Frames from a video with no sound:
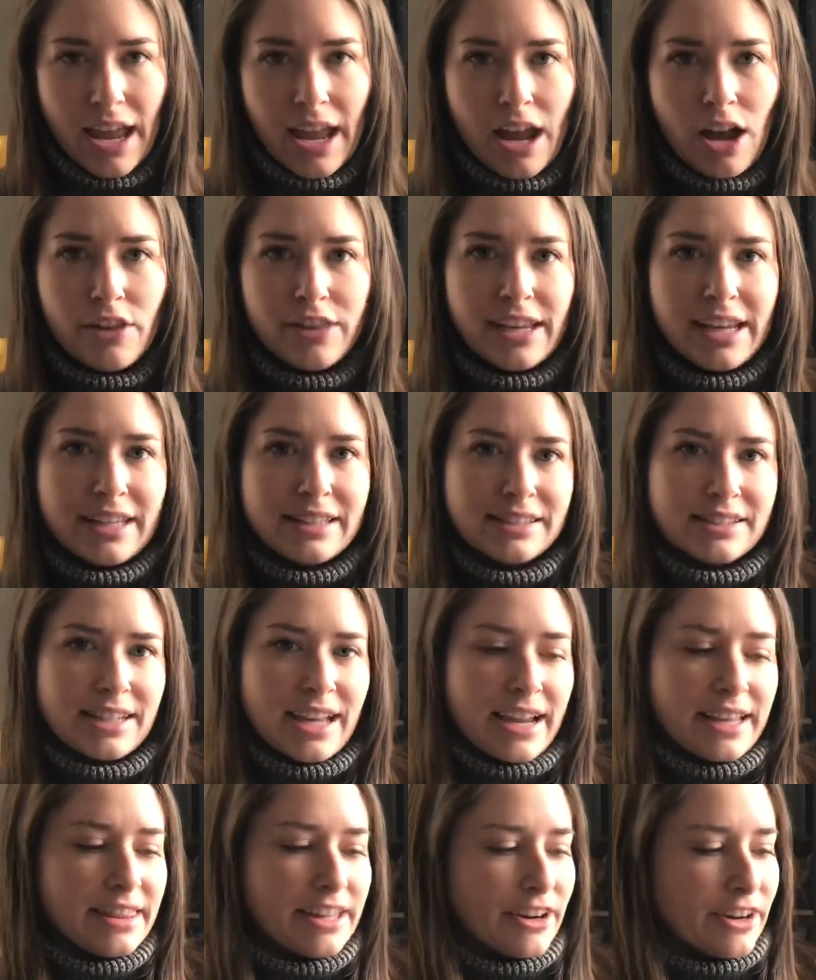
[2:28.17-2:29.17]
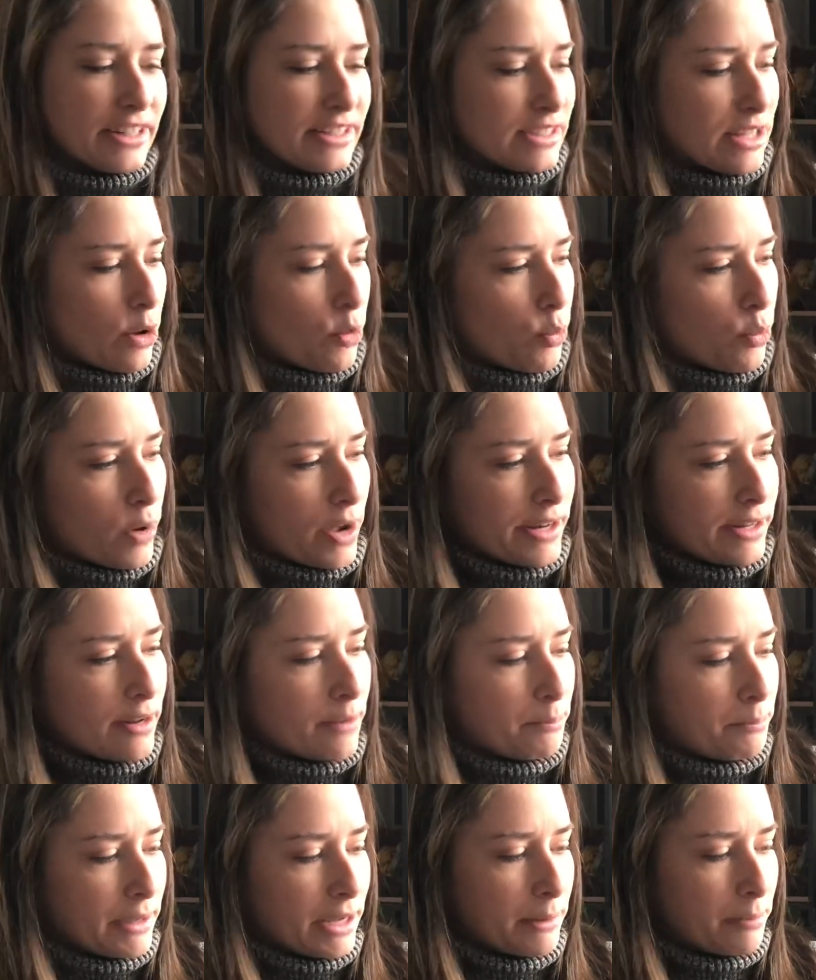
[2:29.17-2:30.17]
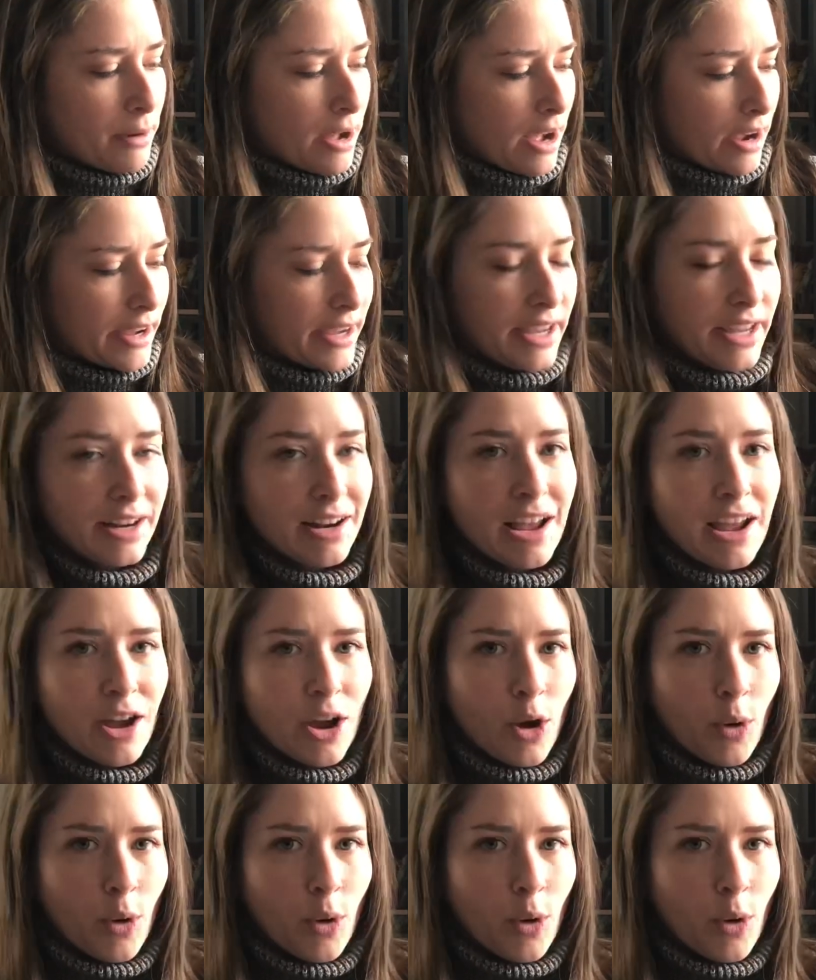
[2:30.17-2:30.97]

On the inside, there is one big pocket